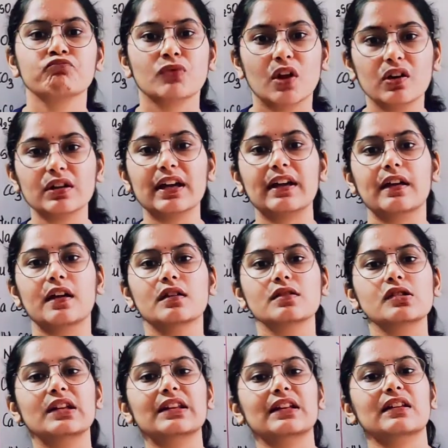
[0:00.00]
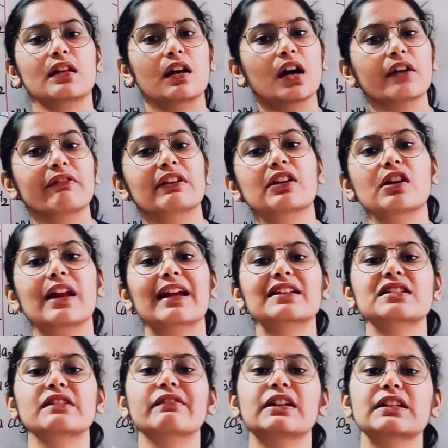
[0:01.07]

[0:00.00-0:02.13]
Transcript: Okay, so in the third video lecture we